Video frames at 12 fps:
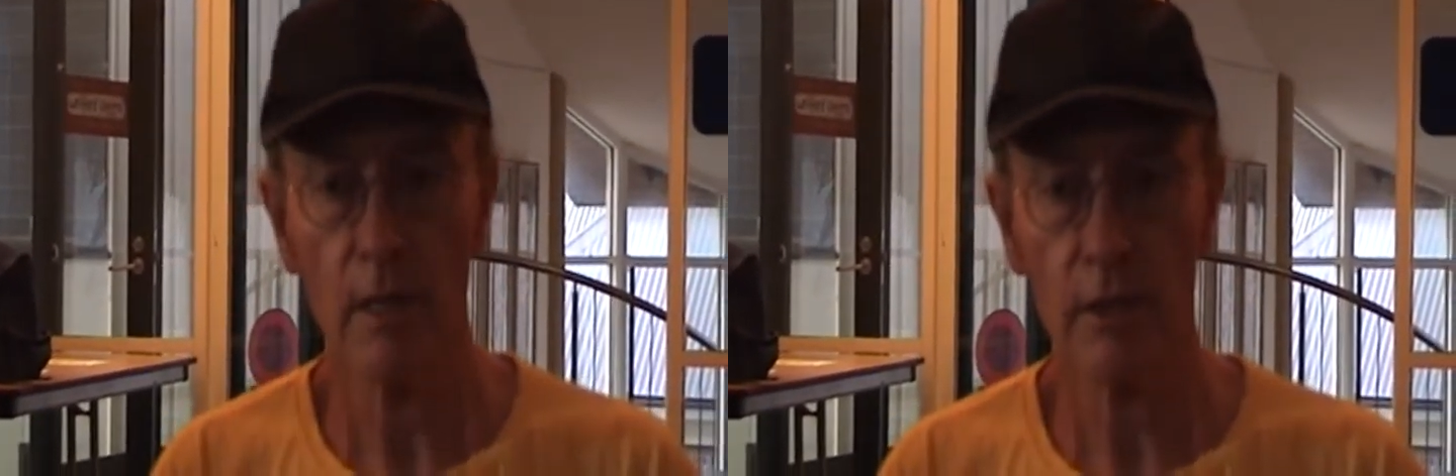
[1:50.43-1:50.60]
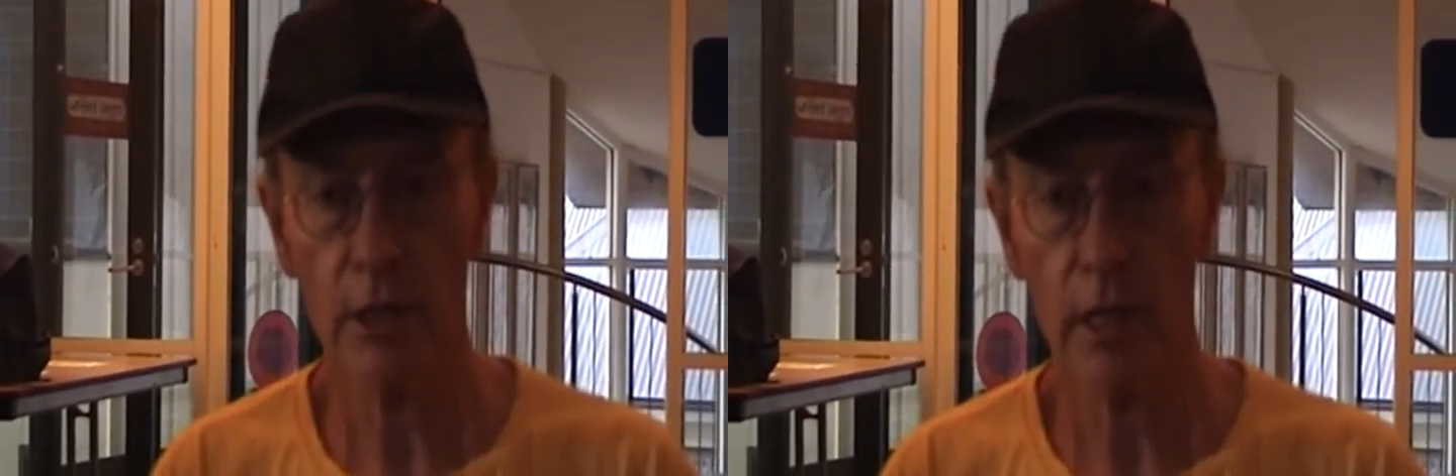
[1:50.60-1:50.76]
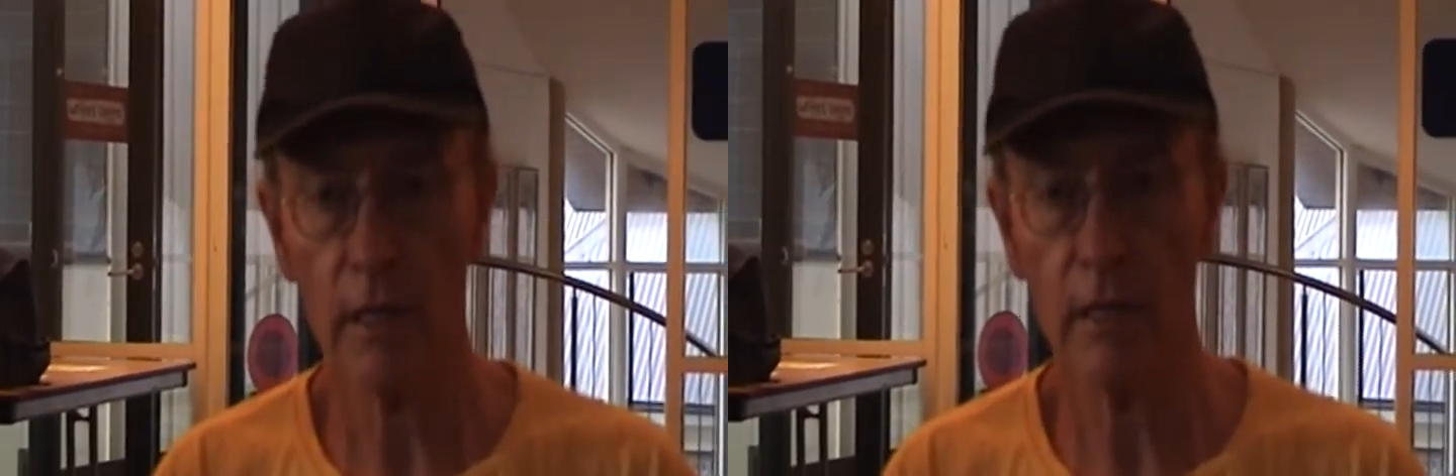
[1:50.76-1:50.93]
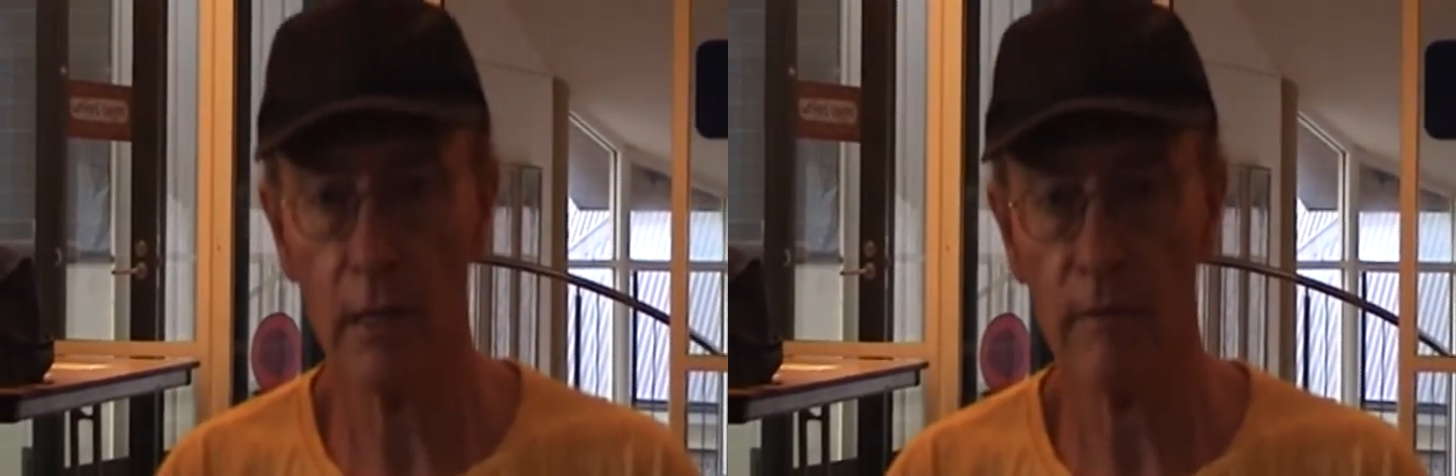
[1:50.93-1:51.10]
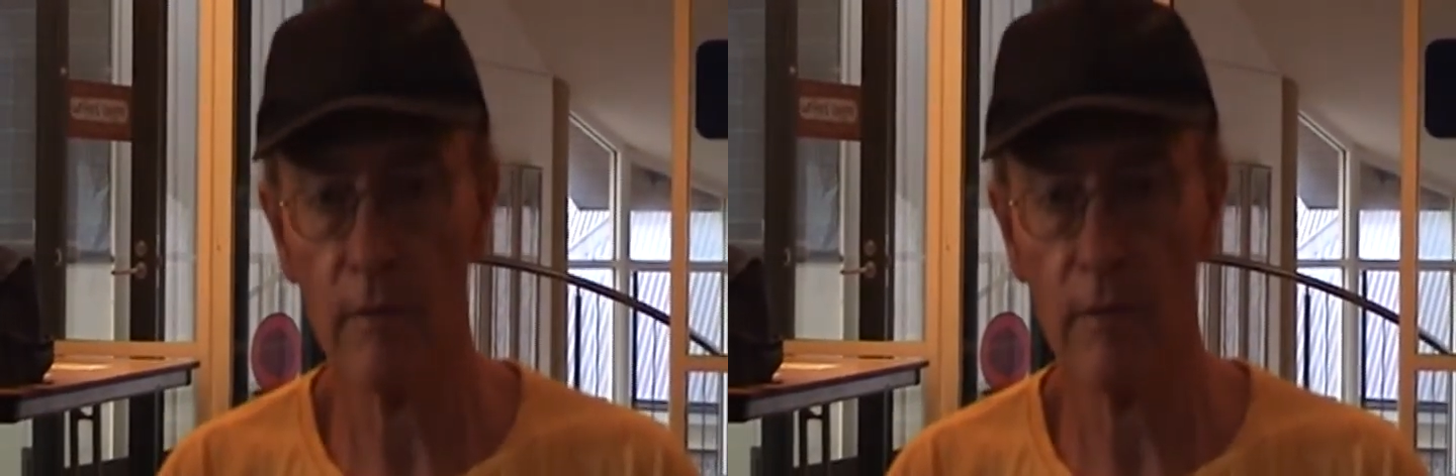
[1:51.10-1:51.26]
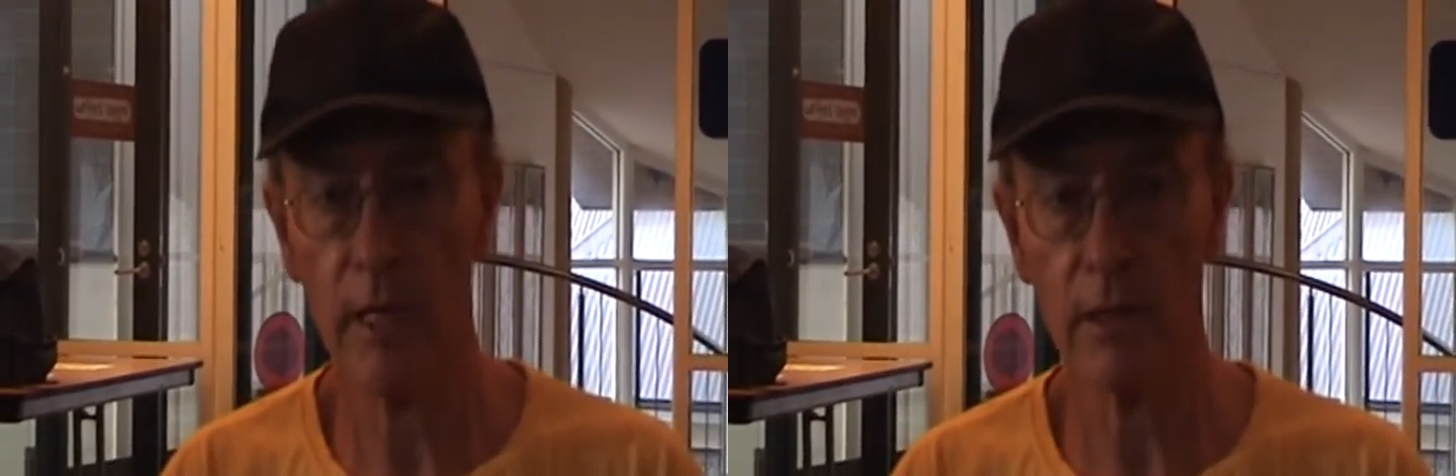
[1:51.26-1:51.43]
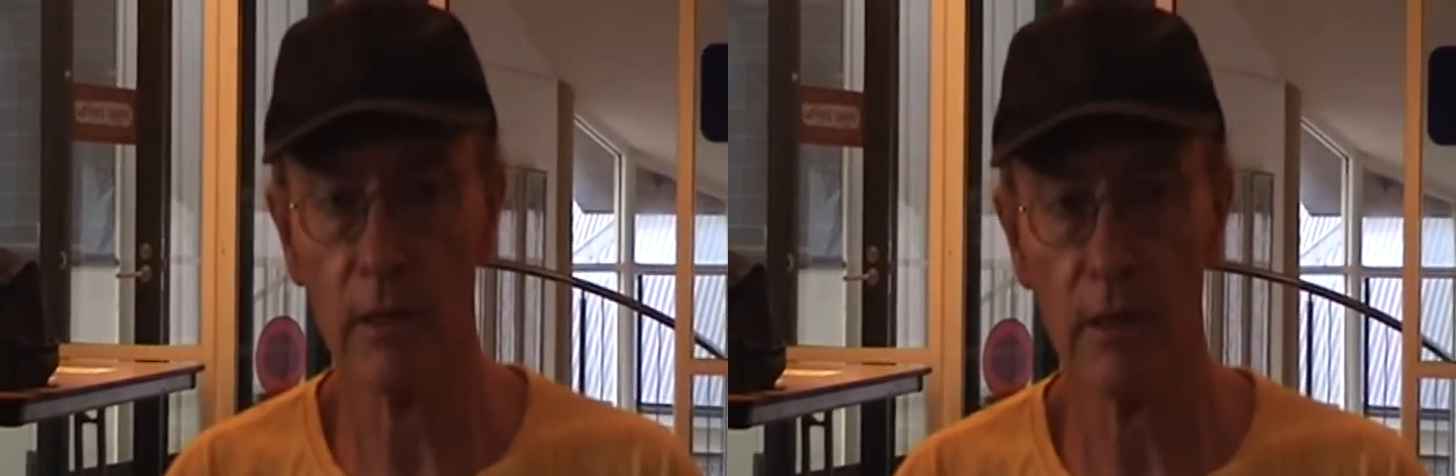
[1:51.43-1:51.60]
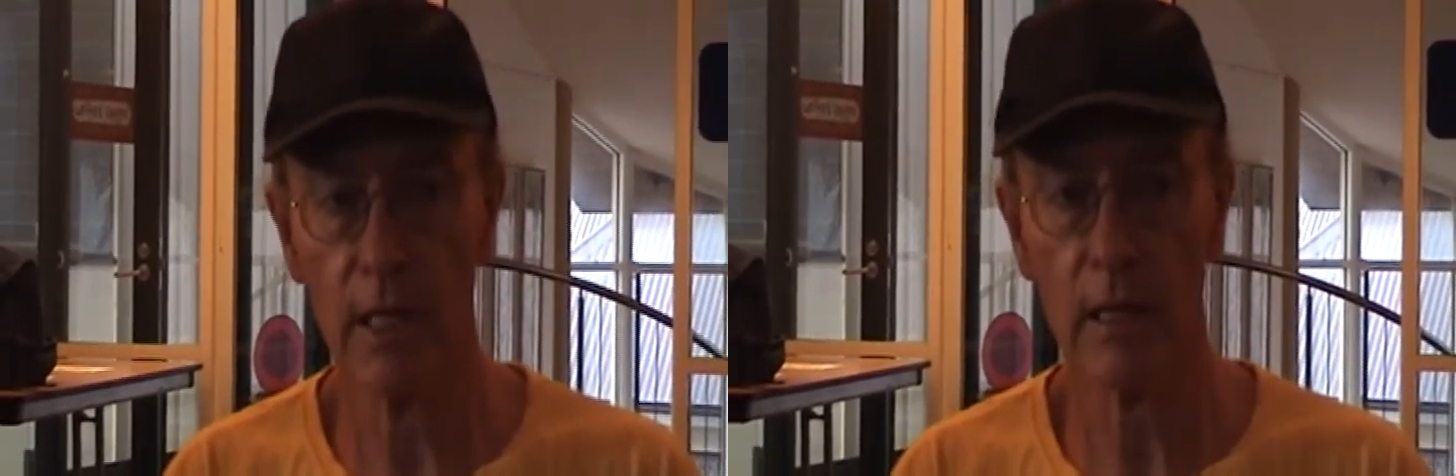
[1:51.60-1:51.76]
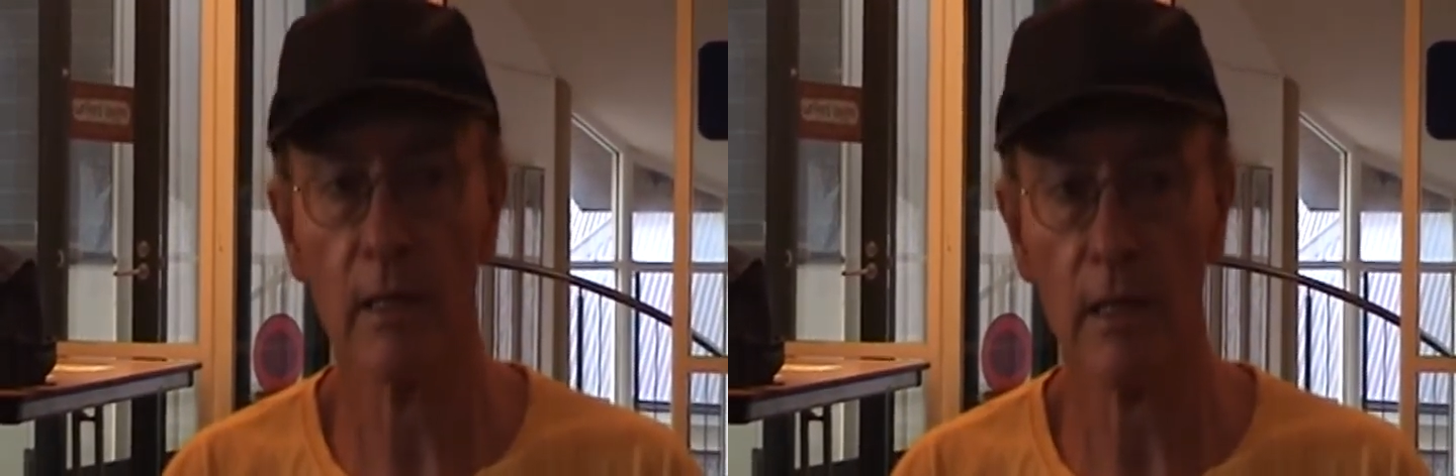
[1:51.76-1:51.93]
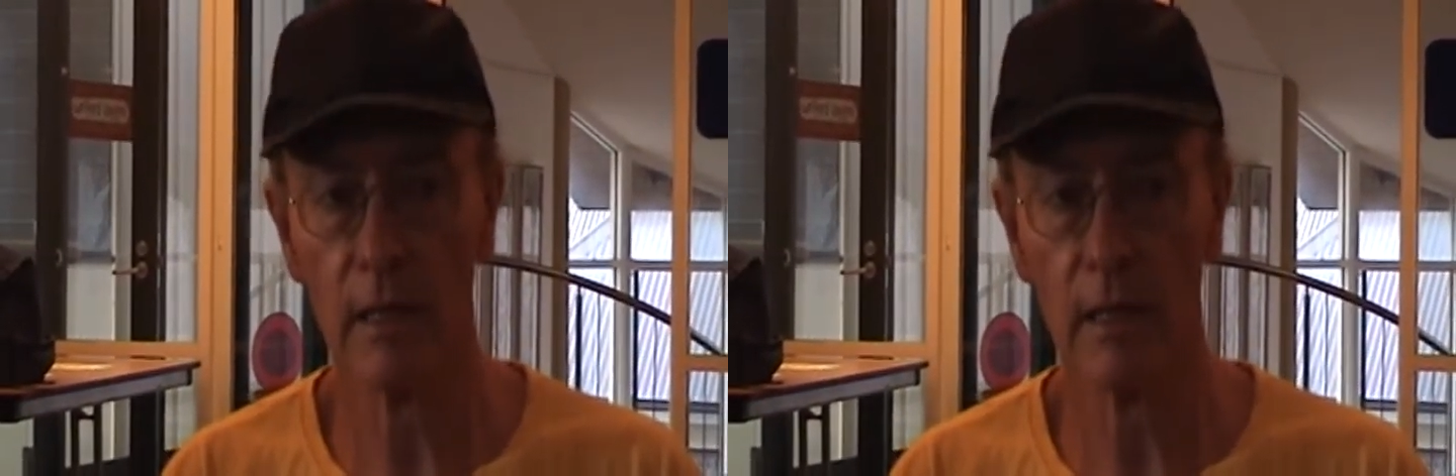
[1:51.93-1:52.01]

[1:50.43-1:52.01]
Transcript: share the information, get,